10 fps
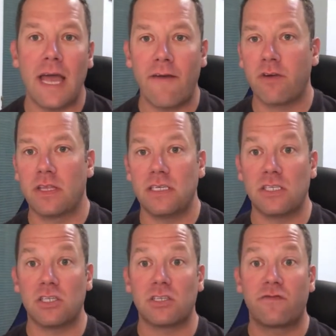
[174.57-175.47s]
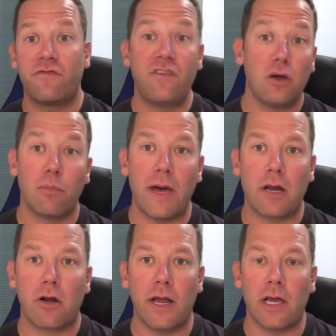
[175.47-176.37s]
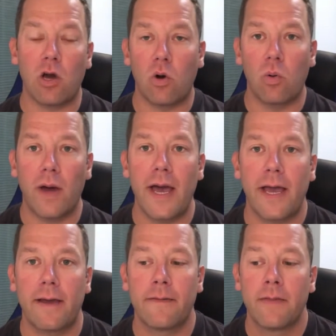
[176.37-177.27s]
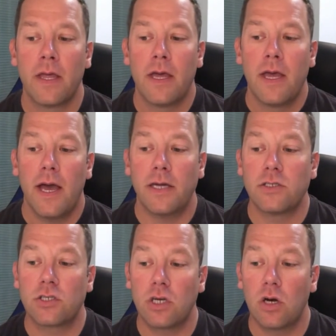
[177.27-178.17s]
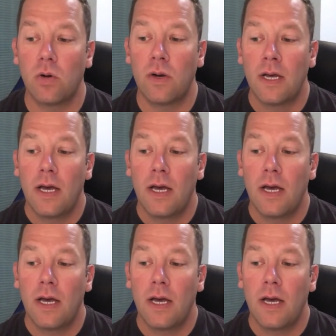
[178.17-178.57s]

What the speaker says: everything to just feel better and go away. And so